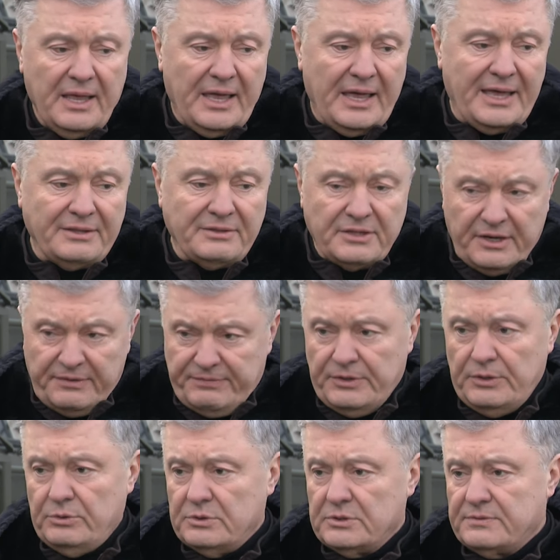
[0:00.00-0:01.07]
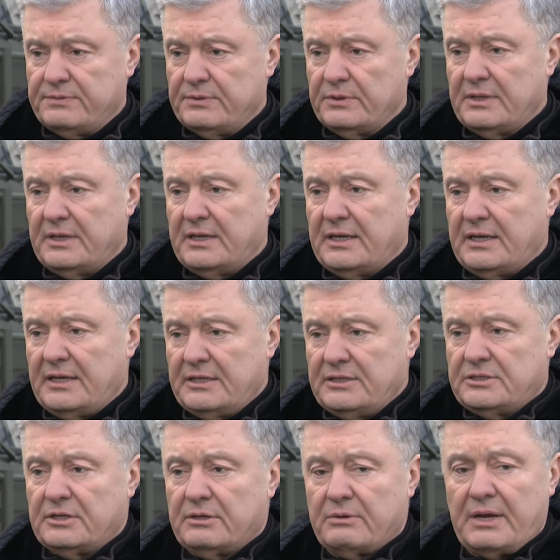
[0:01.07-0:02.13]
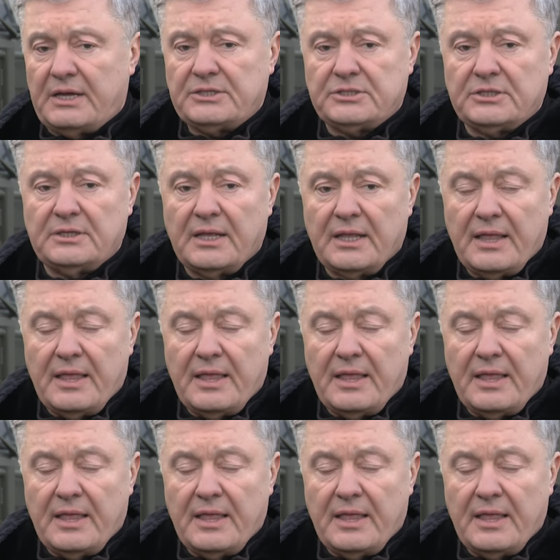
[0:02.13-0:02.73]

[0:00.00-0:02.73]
and refuse for the integration,